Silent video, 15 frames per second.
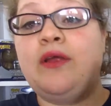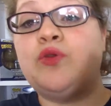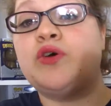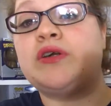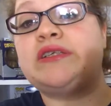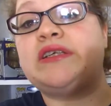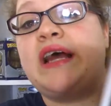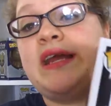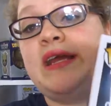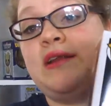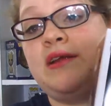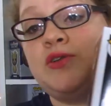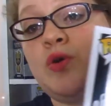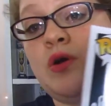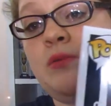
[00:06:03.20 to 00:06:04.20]
looks like an
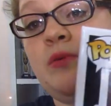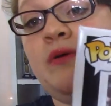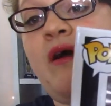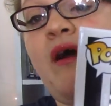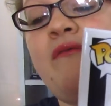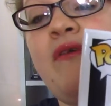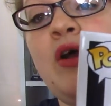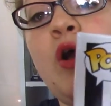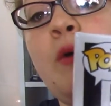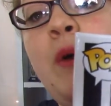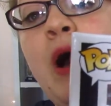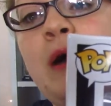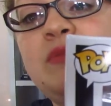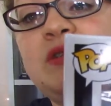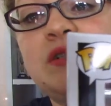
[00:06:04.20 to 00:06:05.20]
adorable Funko
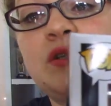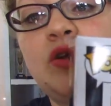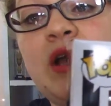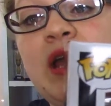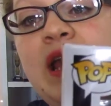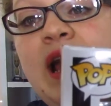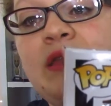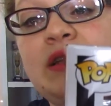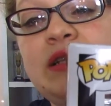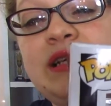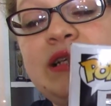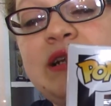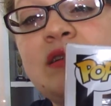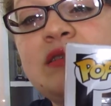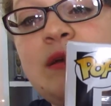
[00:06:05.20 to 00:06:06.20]
Pop just looking at the
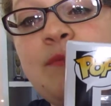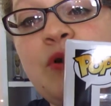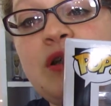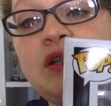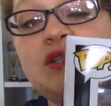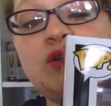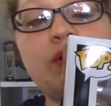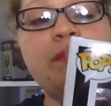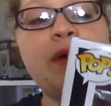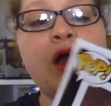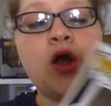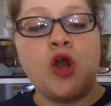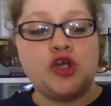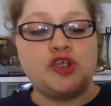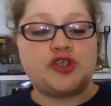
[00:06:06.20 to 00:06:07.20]
details they put into him.
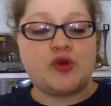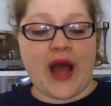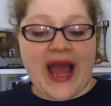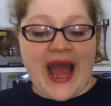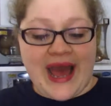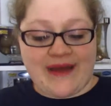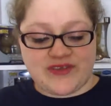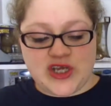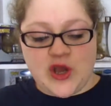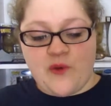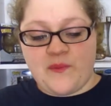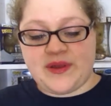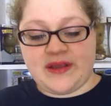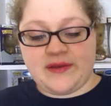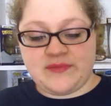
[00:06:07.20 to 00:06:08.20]
So I have to
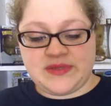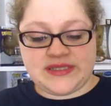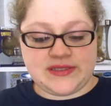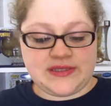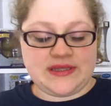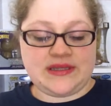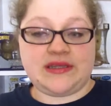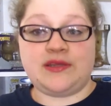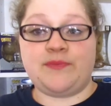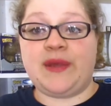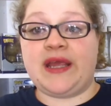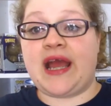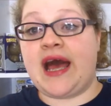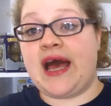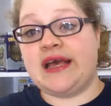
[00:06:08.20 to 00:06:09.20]
open him
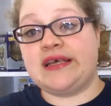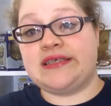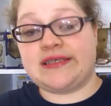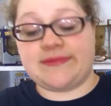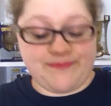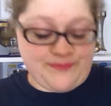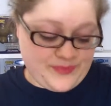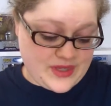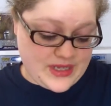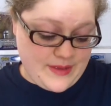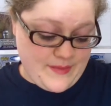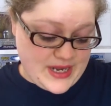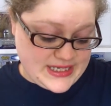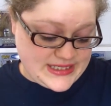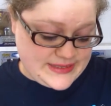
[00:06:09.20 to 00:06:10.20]
because,
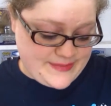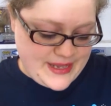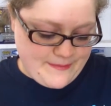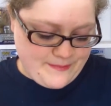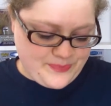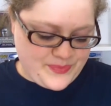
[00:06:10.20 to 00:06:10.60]
come on, it's me.